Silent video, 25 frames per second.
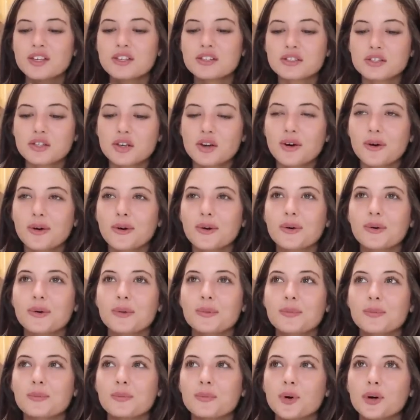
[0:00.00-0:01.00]

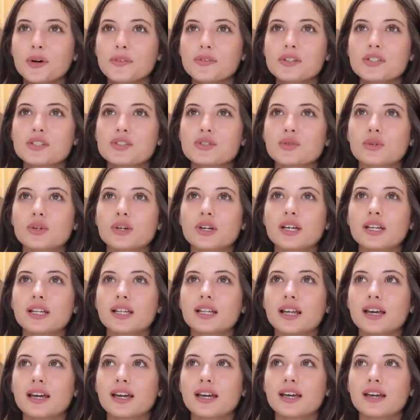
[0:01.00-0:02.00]
So moral of the story,
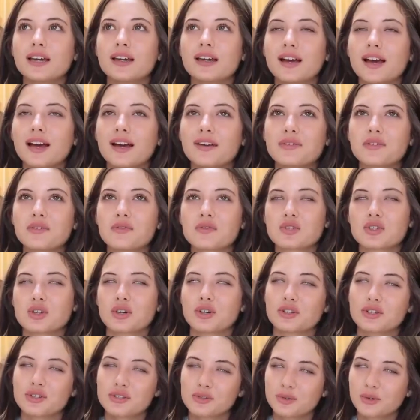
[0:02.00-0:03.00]
like, I haven't even
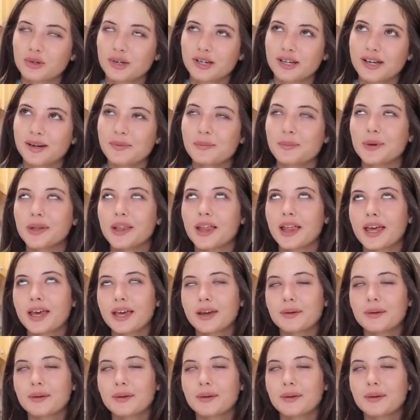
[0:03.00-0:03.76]
started the story yet, but